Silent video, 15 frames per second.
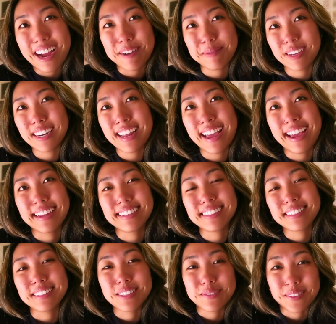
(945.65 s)
I'm gonna end
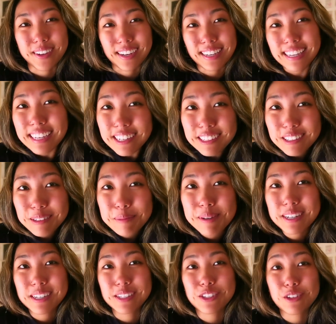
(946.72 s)
this vlog here
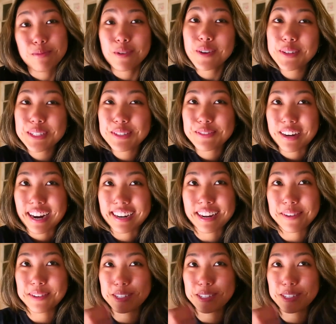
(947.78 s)
because tomorrow is Friday,